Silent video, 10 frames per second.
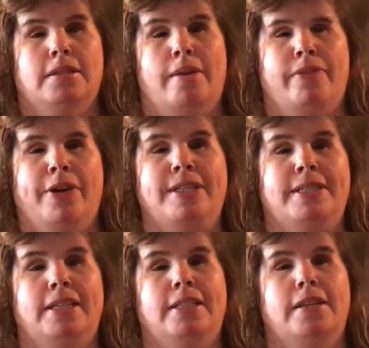I'm very
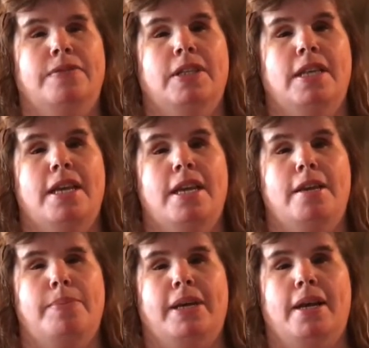sensitive to the
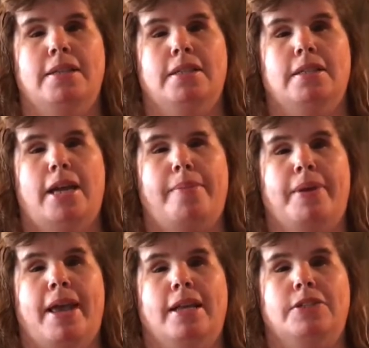heat because of the type
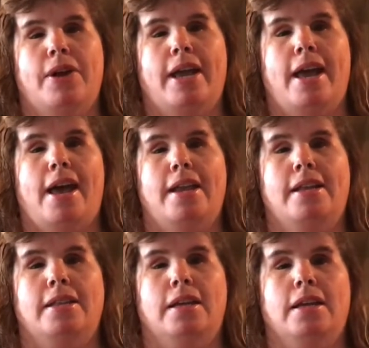of cancer I had
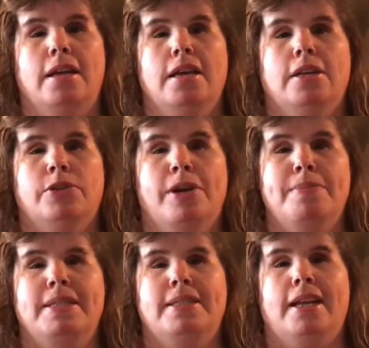and the
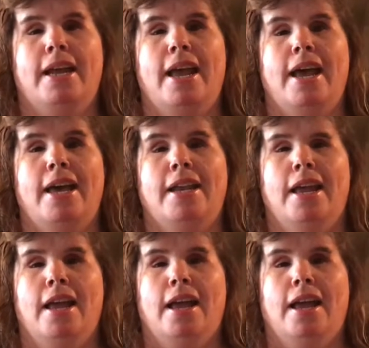treatments that I had.